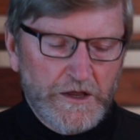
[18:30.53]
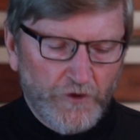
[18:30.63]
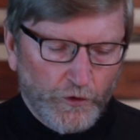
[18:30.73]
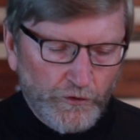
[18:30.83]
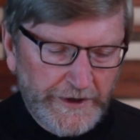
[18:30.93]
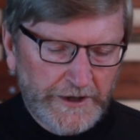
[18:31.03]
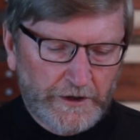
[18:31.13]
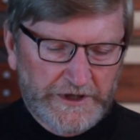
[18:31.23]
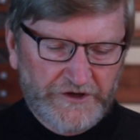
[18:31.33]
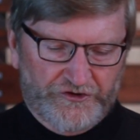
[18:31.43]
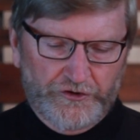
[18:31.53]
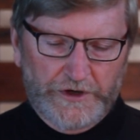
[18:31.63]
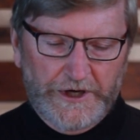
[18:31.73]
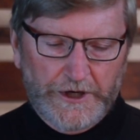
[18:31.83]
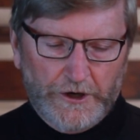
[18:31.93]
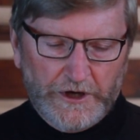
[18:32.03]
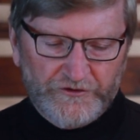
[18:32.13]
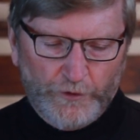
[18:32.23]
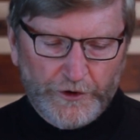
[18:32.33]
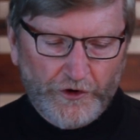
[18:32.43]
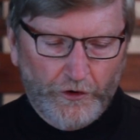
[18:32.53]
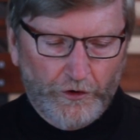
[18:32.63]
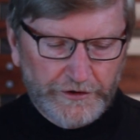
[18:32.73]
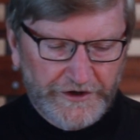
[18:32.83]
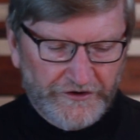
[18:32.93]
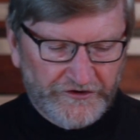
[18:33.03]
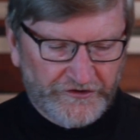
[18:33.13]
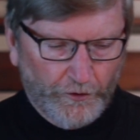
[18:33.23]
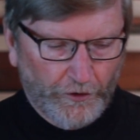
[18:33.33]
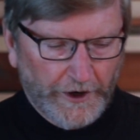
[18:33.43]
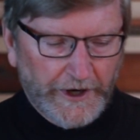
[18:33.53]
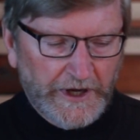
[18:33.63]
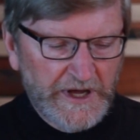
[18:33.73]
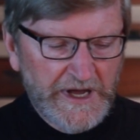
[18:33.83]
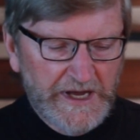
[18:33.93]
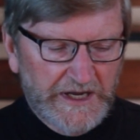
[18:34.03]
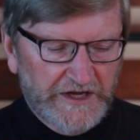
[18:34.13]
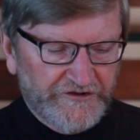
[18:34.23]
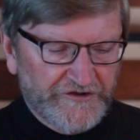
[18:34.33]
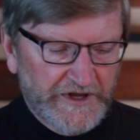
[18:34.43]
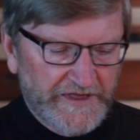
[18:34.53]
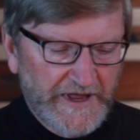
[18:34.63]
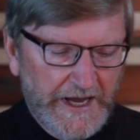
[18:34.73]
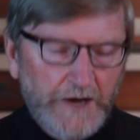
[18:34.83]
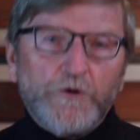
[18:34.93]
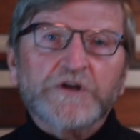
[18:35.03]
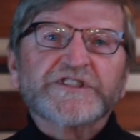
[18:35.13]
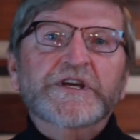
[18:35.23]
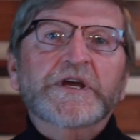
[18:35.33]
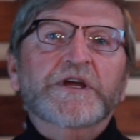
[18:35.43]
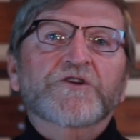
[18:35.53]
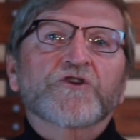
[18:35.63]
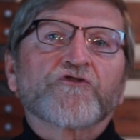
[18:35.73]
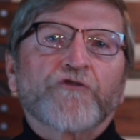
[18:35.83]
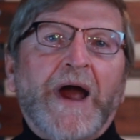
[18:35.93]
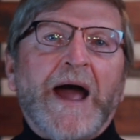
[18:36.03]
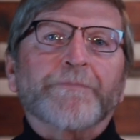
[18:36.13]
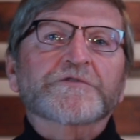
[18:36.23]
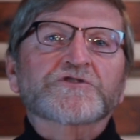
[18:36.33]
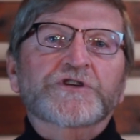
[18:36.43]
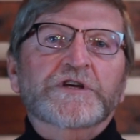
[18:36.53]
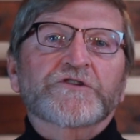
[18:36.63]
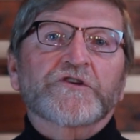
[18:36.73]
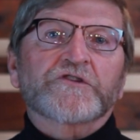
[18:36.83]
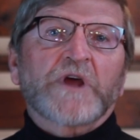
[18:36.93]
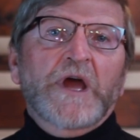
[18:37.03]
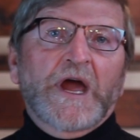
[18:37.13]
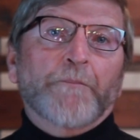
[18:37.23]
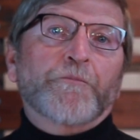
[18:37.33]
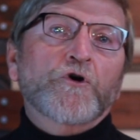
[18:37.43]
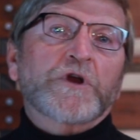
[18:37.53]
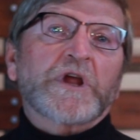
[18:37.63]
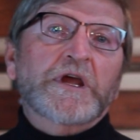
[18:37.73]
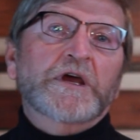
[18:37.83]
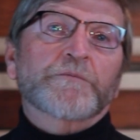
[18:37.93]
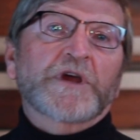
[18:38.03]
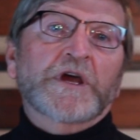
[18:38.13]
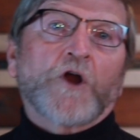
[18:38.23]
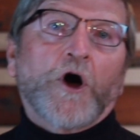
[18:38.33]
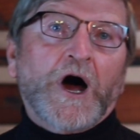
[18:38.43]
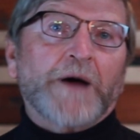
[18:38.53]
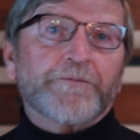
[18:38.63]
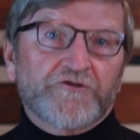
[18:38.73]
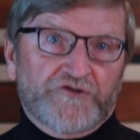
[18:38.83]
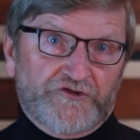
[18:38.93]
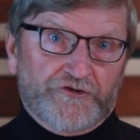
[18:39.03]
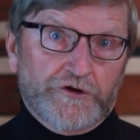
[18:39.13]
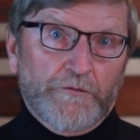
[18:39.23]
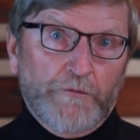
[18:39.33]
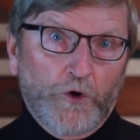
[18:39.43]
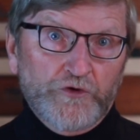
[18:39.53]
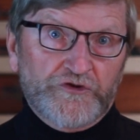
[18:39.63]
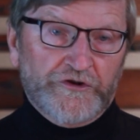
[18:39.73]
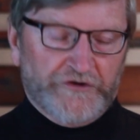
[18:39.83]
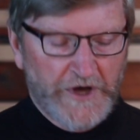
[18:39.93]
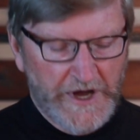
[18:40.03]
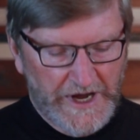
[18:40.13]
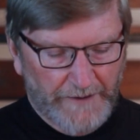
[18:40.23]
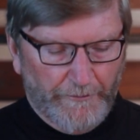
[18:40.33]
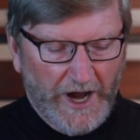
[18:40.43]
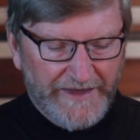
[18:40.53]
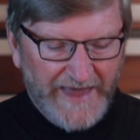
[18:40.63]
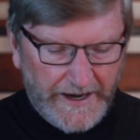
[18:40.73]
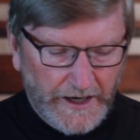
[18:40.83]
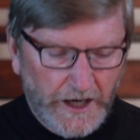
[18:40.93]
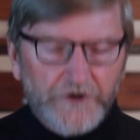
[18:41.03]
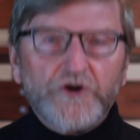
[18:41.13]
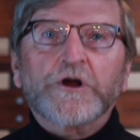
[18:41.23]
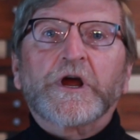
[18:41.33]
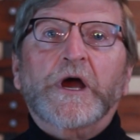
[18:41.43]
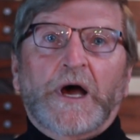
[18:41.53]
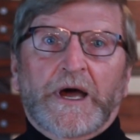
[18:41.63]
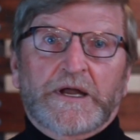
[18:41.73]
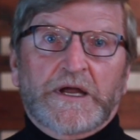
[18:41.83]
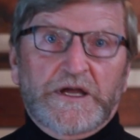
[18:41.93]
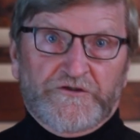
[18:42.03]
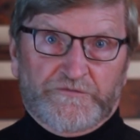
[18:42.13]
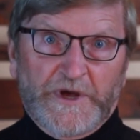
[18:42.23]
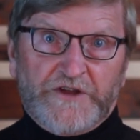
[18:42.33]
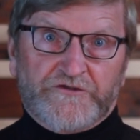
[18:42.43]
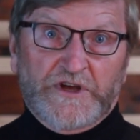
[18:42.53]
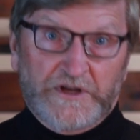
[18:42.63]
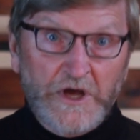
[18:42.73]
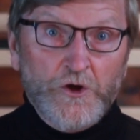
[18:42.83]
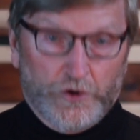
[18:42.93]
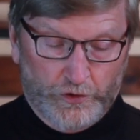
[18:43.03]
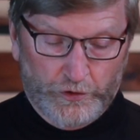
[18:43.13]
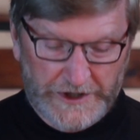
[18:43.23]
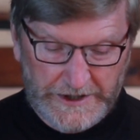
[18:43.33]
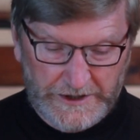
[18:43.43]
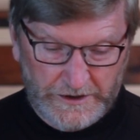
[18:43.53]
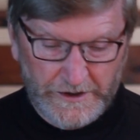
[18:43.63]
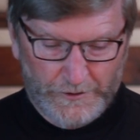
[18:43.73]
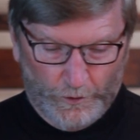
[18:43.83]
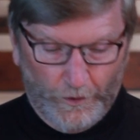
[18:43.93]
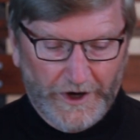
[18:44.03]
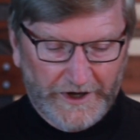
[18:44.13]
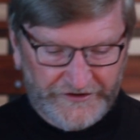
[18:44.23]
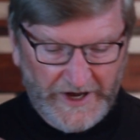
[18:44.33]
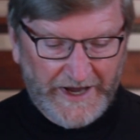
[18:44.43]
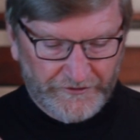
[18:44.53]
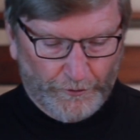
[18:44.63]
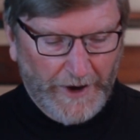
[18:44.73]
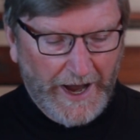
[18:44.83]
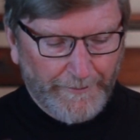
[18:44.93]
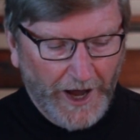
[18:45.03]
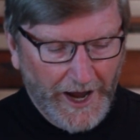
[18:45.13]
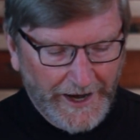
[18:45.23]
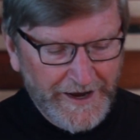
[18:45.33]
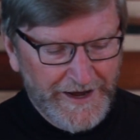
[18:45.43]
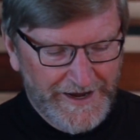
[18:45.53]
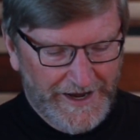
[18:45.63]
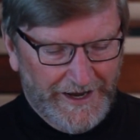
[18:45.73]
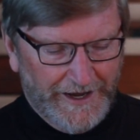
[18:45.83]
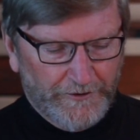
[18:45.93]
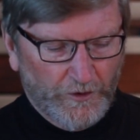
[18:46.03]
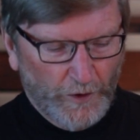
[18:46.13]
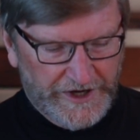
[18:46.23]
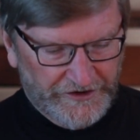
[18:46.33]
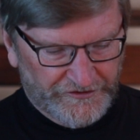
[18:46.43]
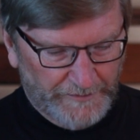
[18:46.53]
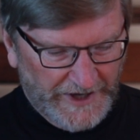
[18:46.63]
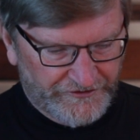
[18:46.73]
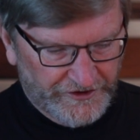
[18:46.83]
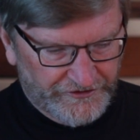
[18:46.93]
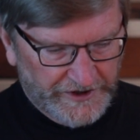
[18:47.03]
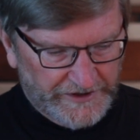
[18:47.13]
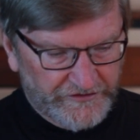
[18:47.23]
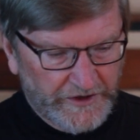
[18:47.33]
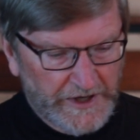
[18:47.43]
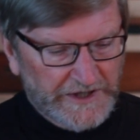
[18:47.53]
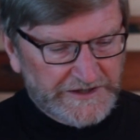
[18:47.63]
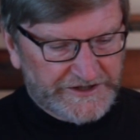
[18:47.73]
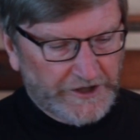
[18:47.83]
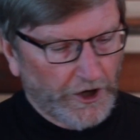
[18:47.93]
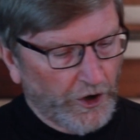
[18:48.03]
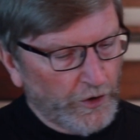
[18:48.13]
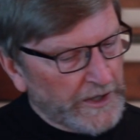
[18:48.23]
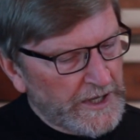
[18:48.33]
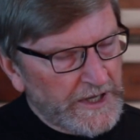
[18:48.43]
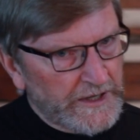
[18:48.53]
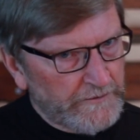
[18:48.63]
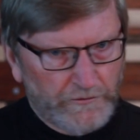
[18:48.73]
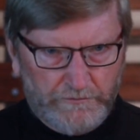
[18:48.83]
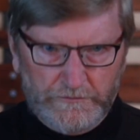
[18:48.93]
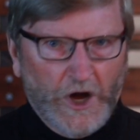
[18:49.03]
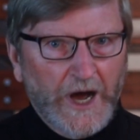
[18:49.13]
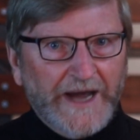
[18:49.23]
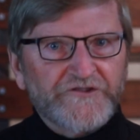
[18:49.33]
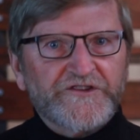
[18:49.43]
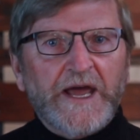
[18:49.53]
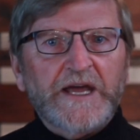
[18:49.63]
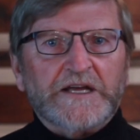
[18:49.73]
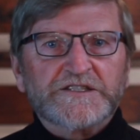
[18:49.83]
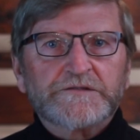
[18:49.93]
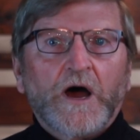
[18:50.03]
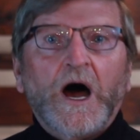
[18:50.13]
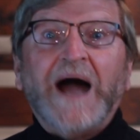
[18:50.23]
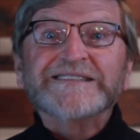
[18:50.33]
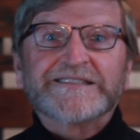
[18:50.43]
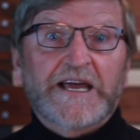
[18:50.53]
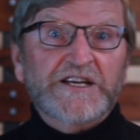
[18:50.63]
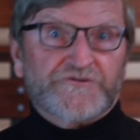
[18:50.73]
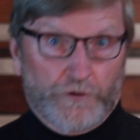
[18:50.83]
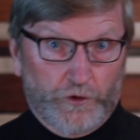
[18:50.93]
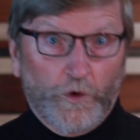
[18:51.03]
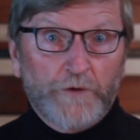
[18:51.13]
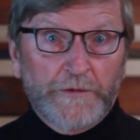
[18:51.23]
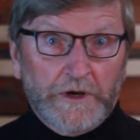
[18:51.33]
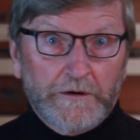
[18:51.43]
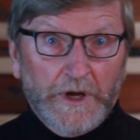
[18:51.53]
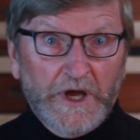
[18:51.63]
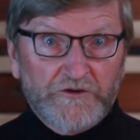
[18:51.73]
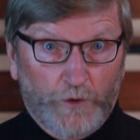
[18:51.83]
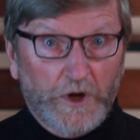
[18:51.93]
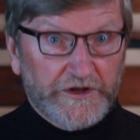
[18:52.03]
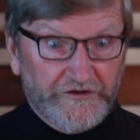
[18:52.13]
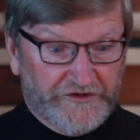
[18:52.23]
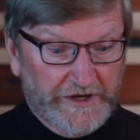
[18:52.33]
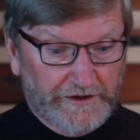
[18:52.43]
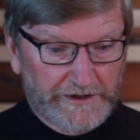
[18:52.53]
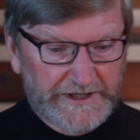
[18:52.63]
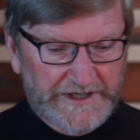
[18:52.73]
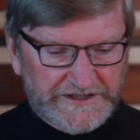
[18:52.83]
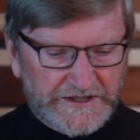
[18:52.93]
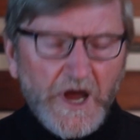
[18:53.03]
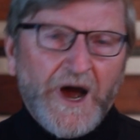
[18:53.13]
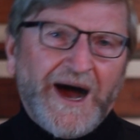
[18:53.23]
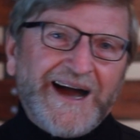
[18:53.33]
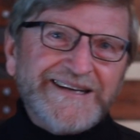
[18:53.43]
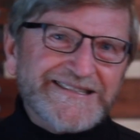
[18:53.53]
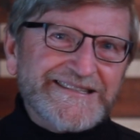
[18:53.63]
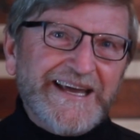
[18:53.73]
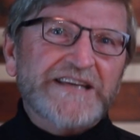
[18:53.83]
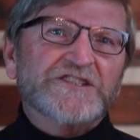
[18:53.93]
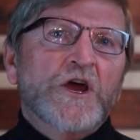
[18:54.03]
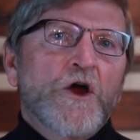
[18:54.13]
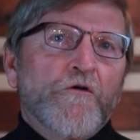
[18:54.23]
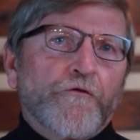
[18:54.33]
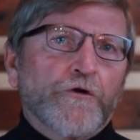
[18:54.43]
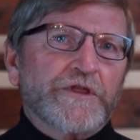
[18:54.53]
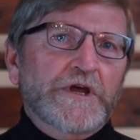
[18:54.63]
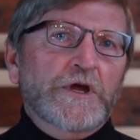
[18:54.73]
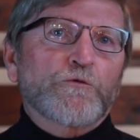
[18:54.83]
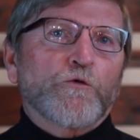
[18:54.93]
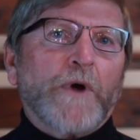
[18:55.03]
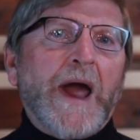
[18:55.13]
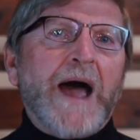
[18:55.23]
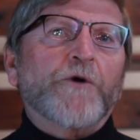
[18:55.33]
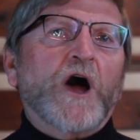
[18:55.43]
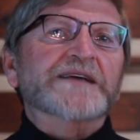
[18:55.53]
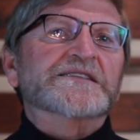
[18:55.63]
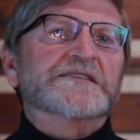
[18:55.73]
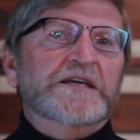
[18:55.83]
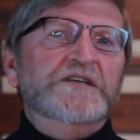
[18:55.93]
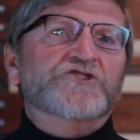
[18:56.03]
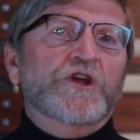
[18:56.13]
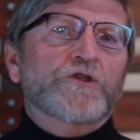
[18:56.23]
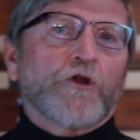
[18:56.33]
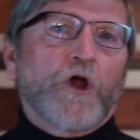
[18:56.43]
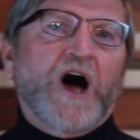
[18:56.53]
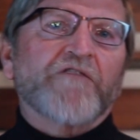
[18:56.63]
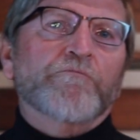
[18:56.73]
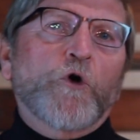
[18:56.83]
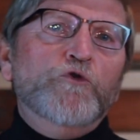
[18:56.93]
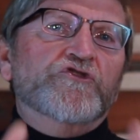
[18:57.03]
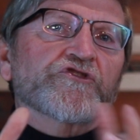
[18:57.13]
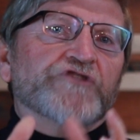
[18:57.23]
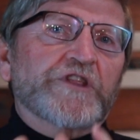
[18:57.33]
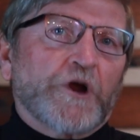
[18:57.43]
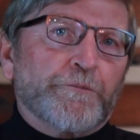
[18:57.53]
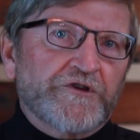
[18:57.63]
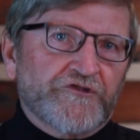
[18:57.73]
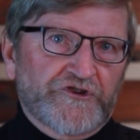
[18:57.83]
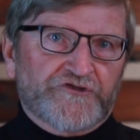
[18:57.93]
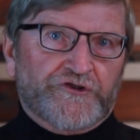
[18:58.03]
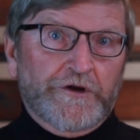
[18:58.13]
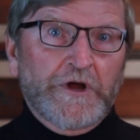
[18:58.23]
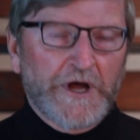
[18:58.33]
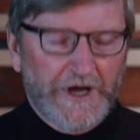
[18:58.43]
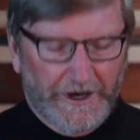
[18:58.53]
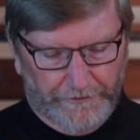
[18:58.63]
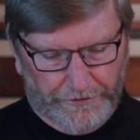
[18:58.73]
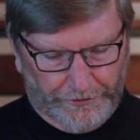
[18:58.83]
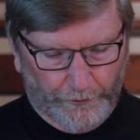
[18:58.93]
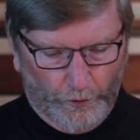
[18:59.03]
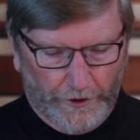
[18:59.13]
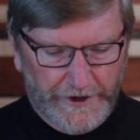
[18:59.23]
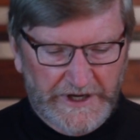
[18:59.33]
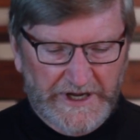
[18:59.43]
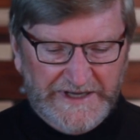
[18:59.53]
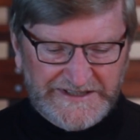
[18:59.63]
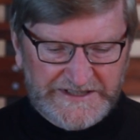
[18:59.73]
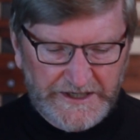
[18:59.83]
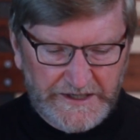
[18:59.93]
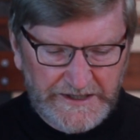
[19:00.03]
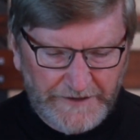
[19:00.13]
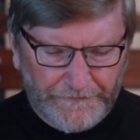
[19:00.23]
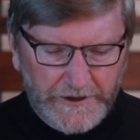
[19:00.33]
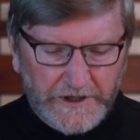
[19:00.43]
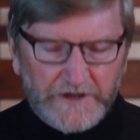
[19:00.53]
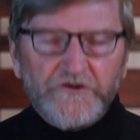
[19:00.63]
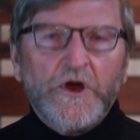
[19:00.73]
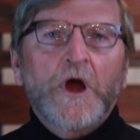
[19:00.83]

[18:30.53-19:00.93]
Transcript: The real issue here, as we're told in the story, is that they were seeking to trap Jesus and put him in opposition to Moses, and by that undercut his message, who he was as a rabbi and what his message is. So high stakes for the woman as well, to say the least. High stakes for the rabbis teaching the law of Moses in their position of authority and significance.